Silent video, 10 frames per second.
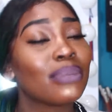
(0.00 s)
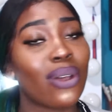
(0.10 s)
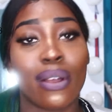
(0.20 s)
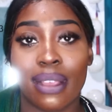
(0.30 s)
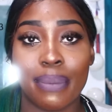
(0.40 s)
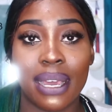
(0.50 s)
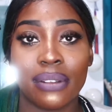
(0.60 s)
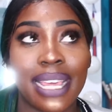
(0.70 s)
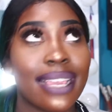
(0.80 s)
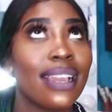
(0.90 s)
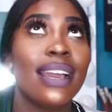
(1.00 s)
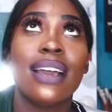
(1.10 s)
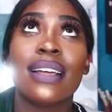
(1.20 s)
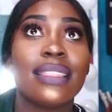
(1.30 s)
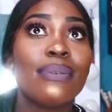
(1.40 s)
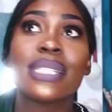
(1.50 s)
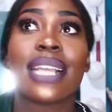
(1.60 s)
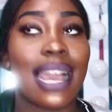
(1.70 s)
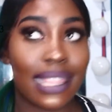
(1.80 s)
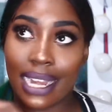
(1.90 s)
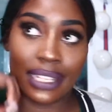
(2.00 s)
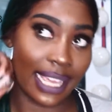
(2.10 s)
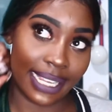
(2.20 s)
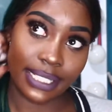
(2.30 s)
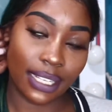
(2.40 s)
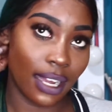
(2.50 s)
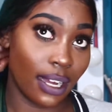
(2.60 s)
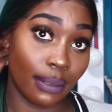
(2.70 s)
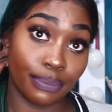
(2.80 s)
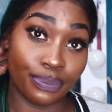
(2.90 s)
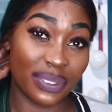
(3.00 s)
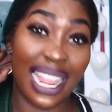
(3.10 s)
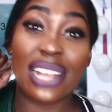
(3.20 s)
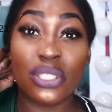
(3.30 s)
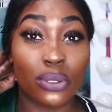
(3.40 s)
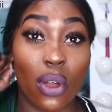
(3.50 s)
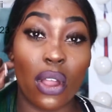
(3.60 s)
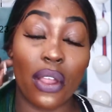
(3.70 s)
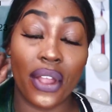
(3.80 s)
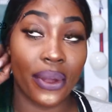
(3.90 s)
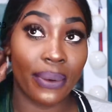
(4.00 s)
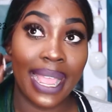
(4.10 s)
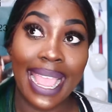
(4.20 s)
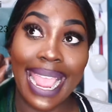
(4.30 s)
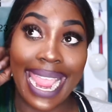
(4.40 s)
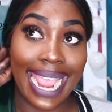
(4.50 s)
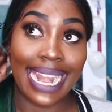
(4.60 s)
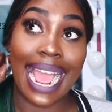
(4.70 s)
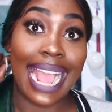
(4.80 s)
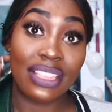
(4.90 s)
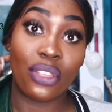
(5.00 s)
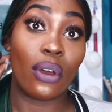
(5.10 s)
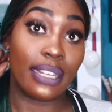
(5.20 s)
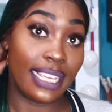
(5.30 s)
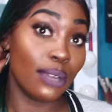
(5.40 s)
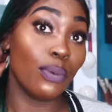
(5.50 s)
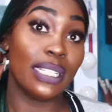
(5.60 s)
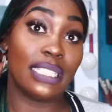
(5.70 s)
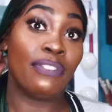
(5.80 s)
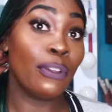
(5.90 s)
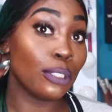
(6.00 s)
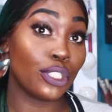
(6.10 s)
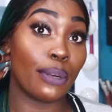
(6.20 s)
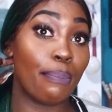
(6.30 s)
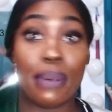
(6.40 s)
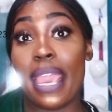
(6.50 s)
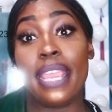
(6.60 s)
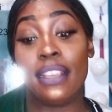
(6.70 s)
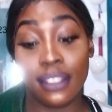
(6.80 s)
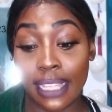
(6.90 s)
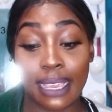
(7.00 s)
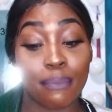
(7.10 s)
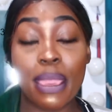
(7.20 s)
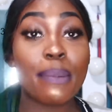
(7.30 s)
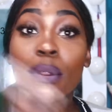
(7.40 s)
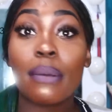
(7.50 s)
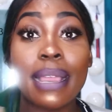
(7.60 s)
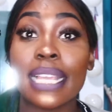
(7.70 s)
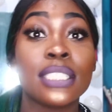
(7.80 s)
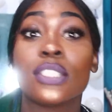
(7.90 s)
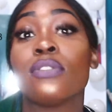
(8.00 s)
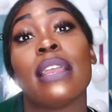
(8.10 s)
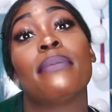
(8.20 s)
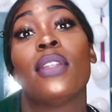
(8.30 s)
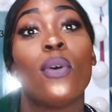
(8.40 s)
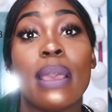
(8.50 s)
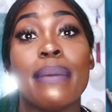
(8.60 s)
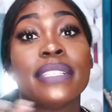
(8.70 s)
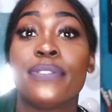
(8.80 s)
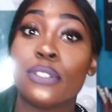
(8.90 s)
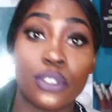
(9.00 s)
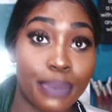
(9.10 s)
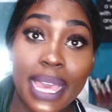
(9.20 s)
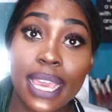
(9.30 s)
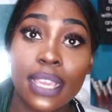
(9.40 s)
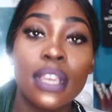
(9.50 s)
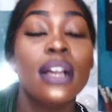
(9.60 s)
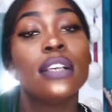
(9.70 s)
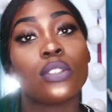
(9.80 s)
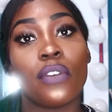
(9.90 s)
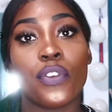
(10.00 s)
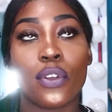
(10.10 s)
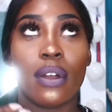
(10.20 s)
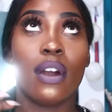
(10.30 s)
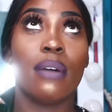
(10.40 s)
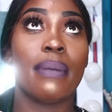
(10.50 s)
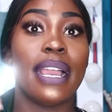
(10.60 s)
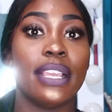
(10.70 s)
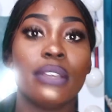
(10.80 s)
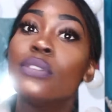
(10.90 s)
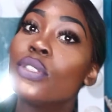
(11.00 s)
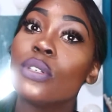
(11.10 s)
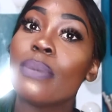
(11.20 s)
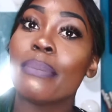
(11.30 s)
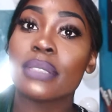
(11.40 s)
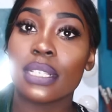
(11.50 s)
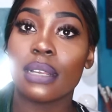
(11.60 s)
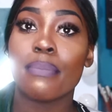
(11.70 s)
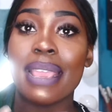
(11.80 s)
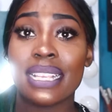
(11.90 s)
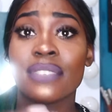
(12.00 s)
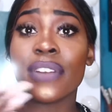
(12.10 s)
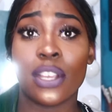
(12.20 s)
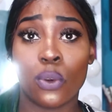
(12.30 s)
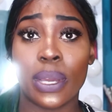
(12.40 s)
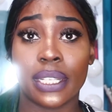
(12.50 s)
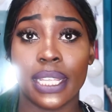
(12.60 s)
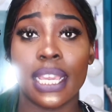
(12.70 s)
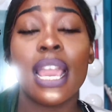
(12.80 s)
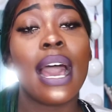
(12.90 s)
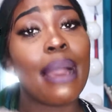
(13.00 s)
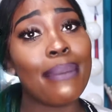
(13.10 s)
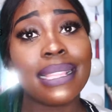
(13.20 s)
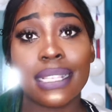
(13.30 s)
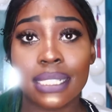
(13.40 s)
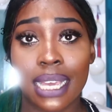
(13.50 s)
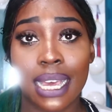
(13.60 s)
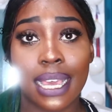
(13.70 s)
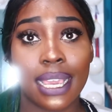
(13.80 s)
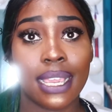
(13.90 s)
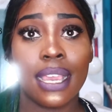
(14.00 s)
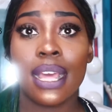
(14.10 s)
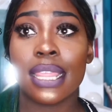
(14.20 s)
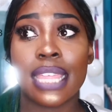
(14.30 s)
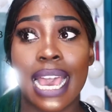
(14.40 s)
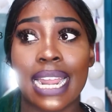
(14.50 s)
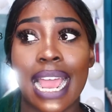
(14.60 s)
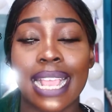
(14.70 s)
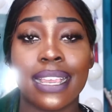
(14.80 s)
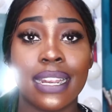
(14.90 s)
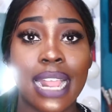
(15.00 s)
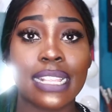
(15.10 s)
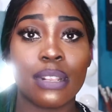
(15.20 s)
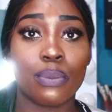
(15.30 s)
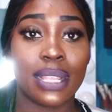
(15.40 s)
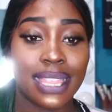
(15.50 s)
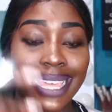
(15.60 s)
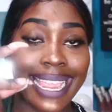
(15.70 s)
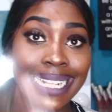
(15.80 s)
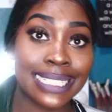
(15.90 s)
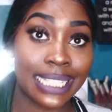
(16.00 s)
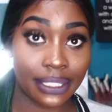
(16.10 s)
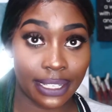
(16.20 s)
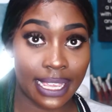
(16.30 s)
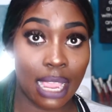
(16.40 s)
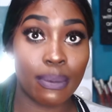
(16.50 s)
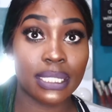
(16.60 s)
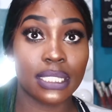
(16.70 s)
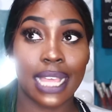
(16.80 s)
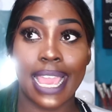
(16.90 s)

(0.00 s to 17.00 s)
I'm talking about. Like, there was a guy that I liked not too long ago, and I thought he was Future Bae. Like, people on my Instagram know him as Future Bae, so if you're on my YouTube, I'm just gonna make this very quickly. I met this guy that I connected with instantly. It was